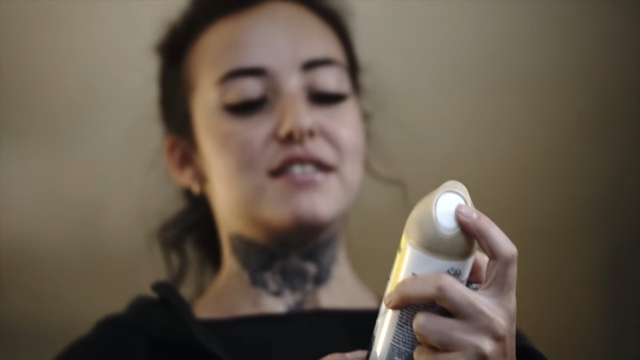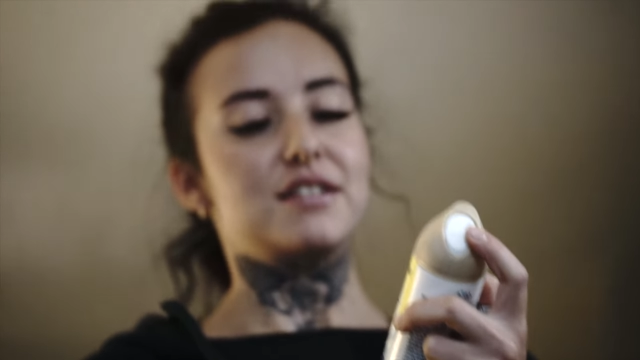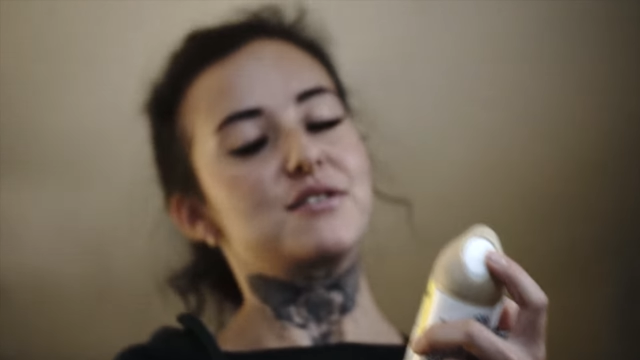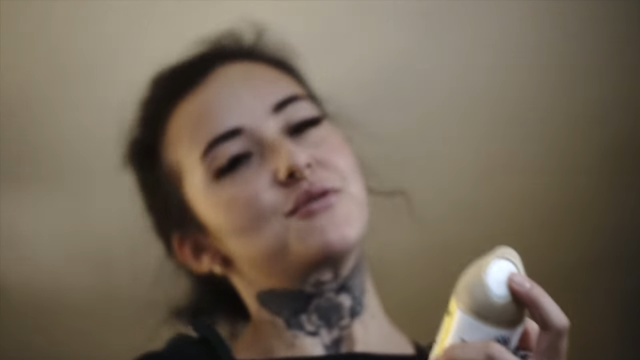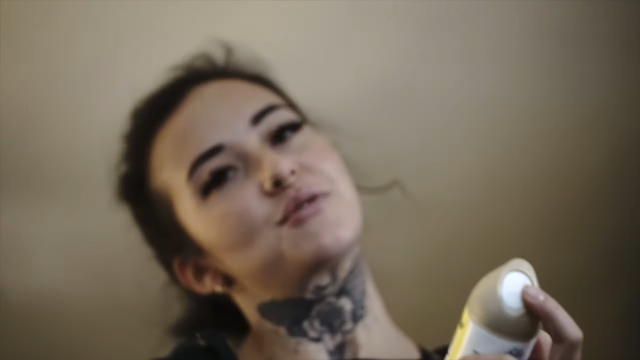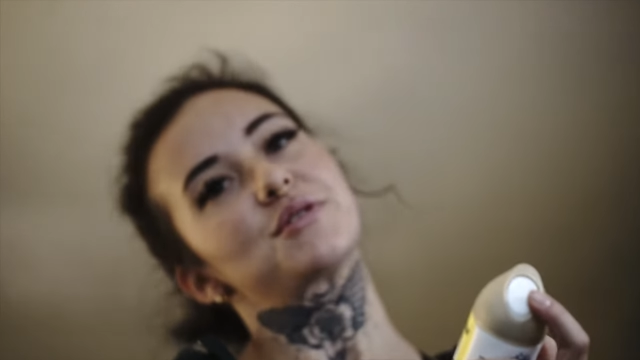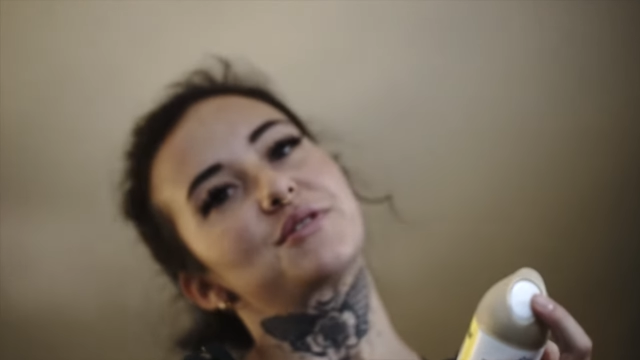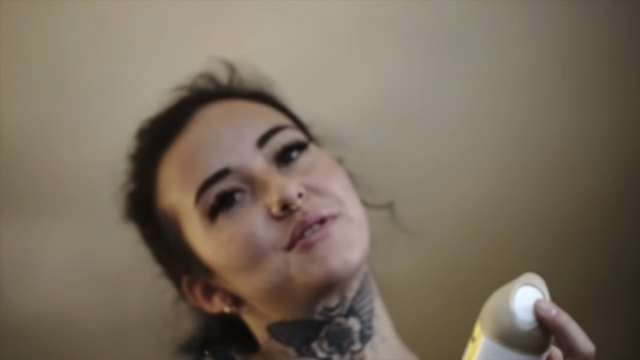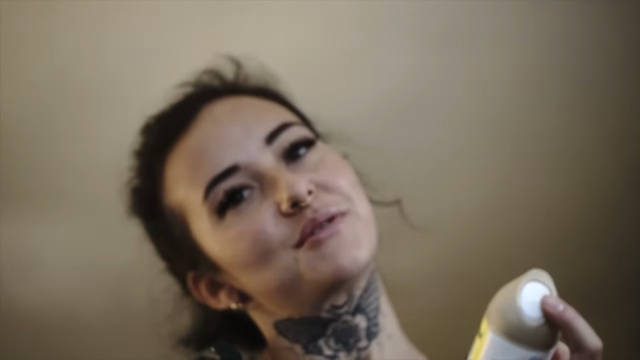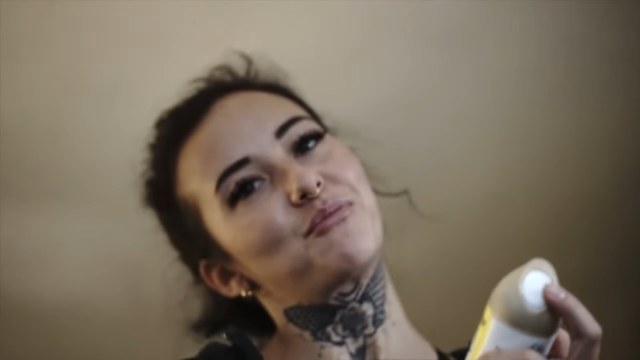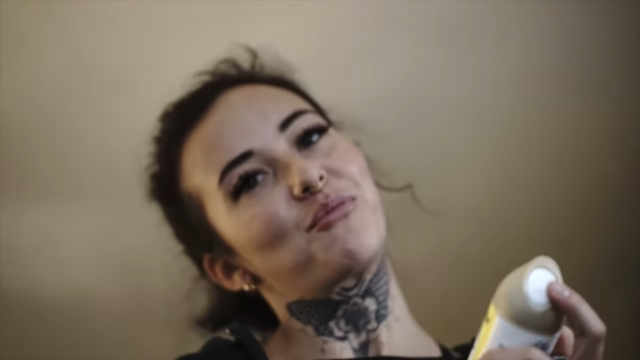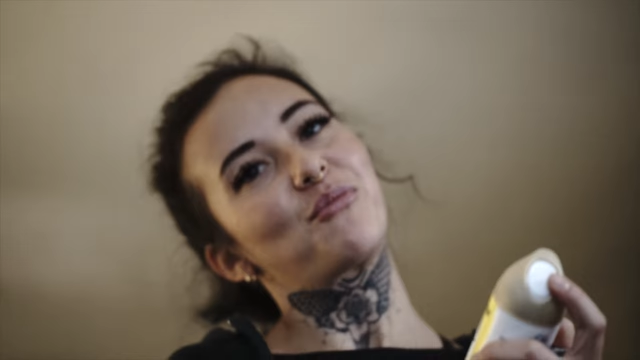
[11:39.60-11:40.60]

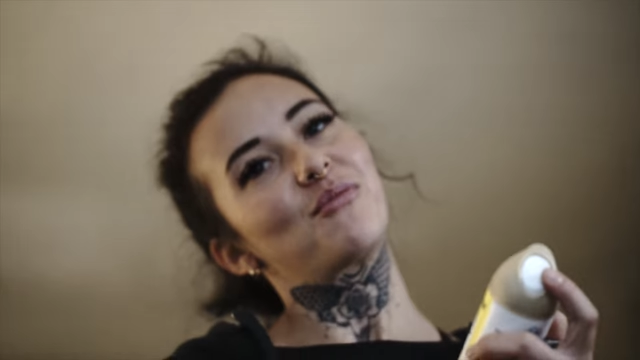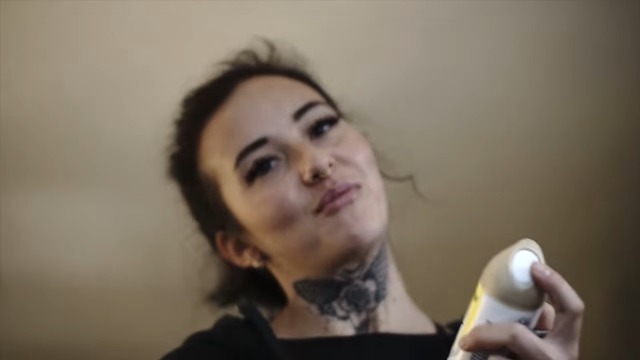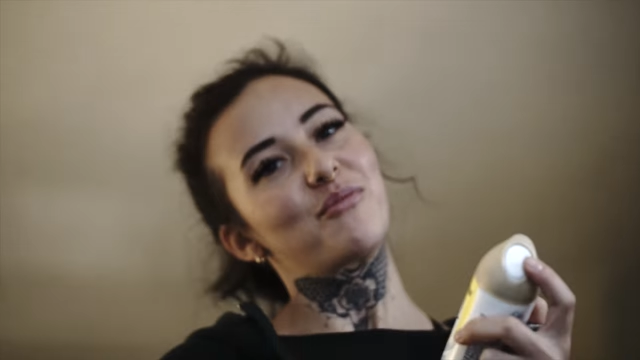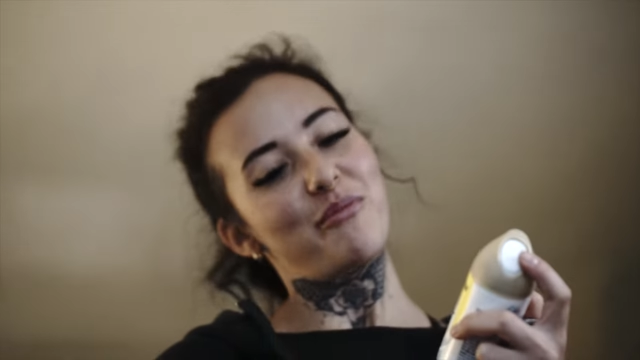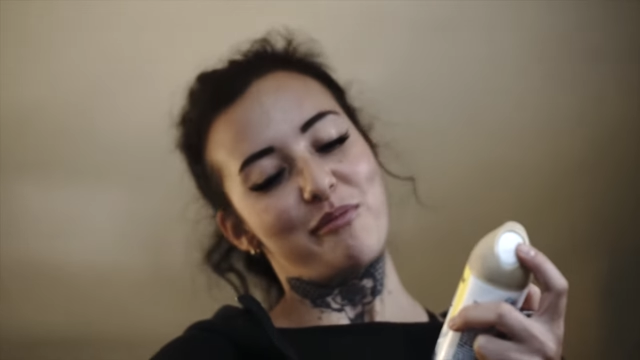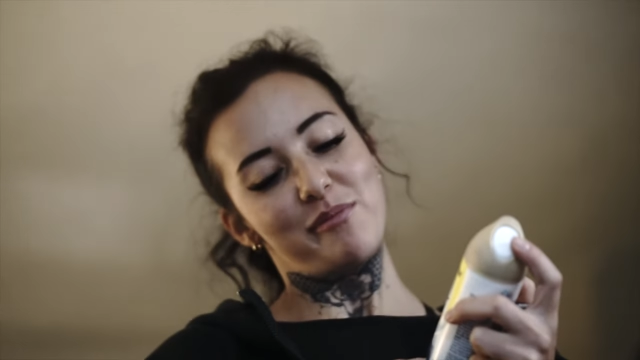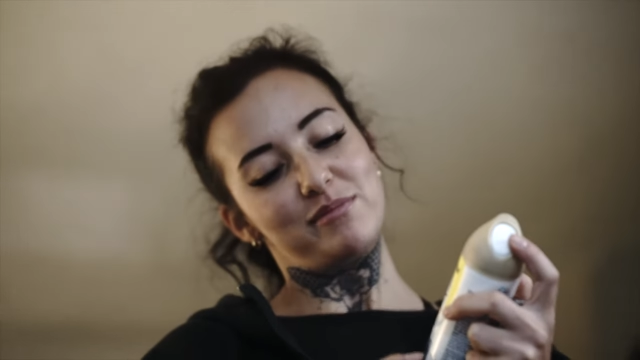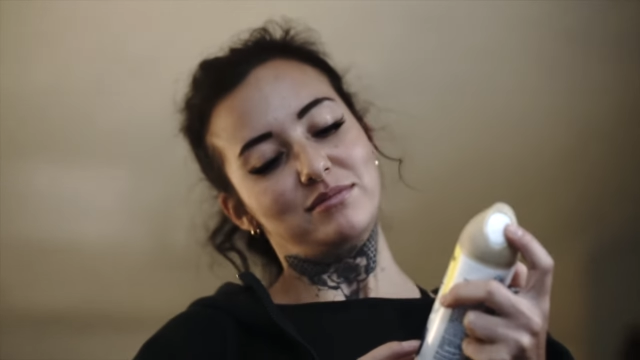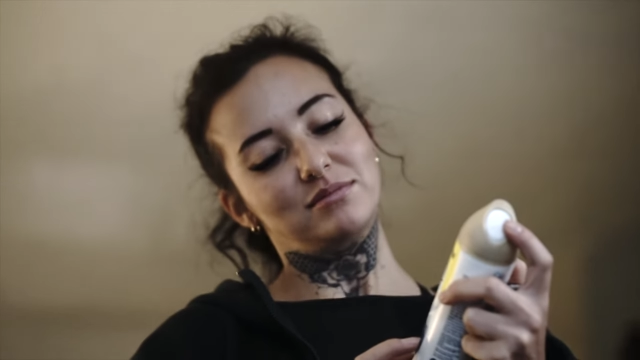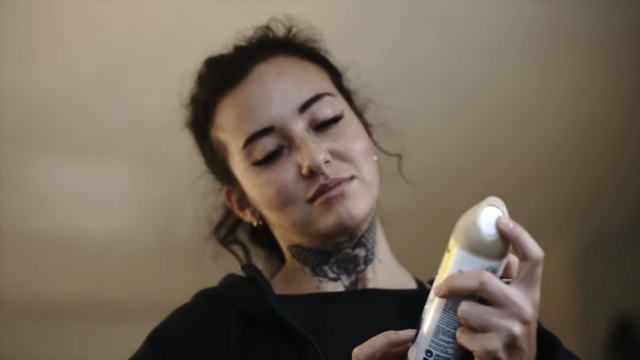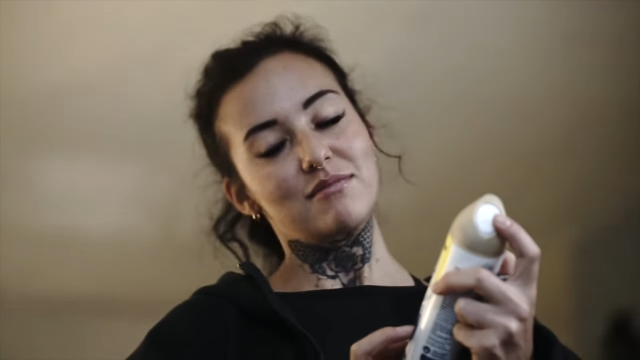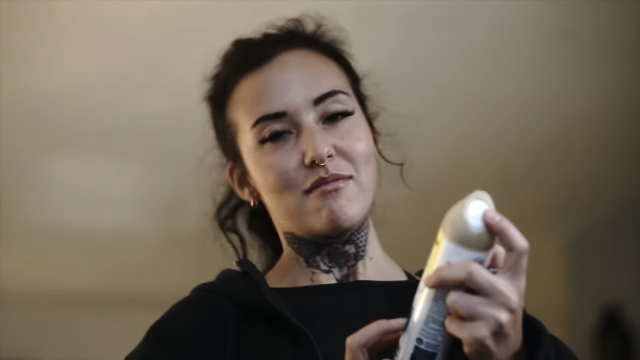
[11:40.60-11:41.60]
citrus. Okay.
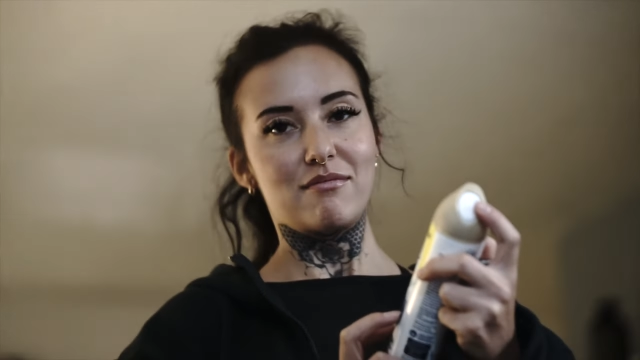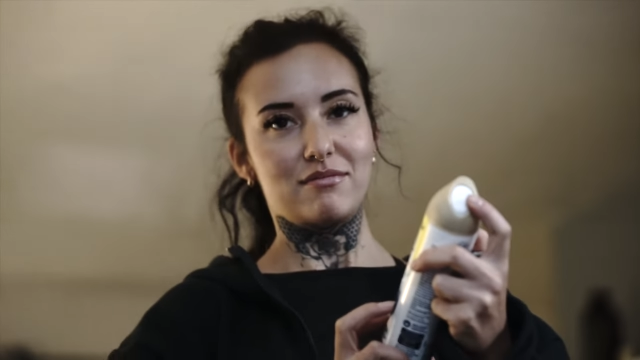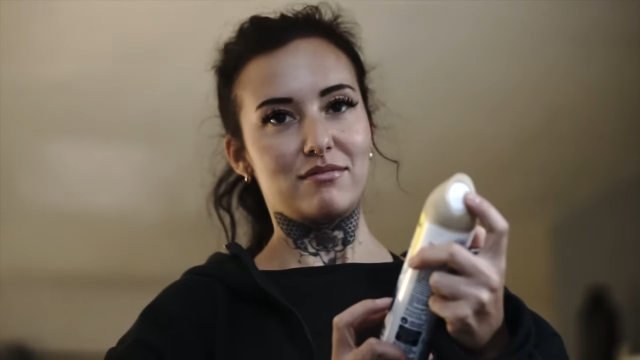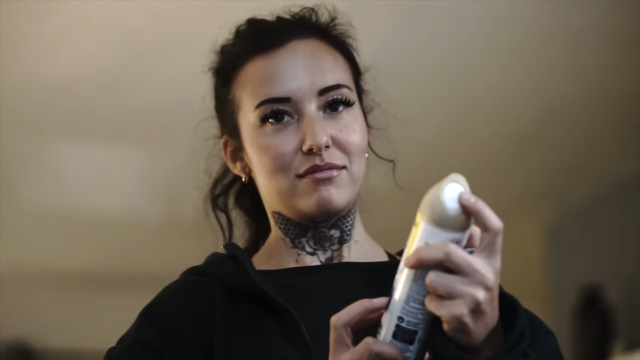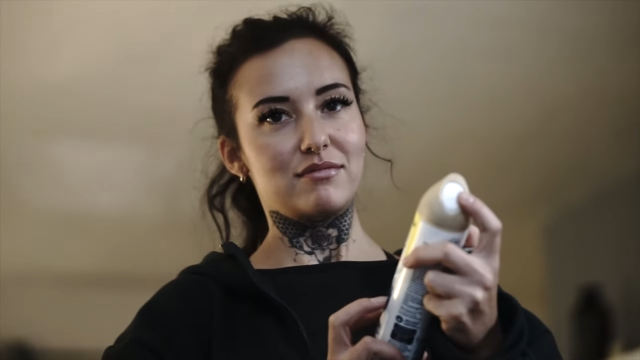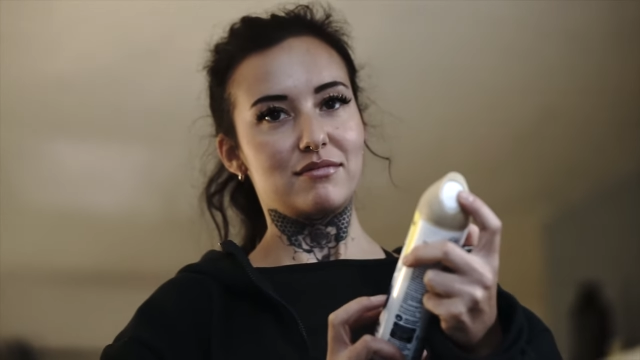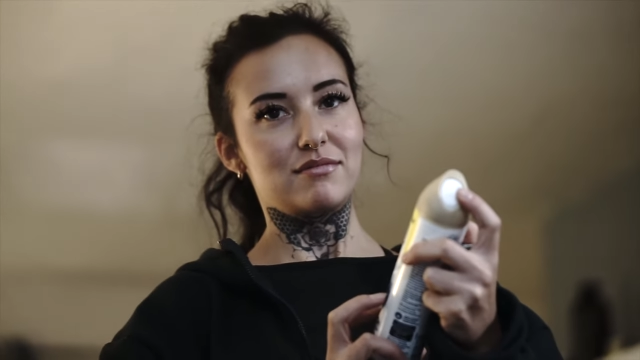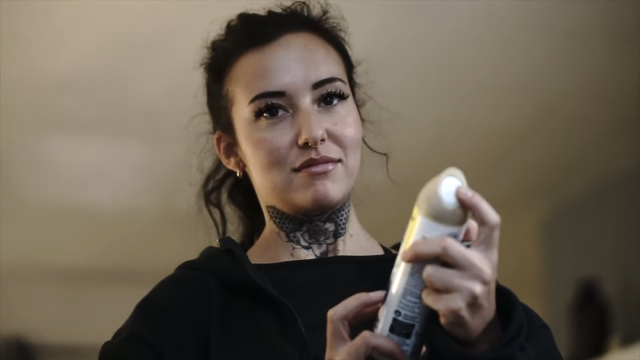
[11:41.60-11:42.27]
There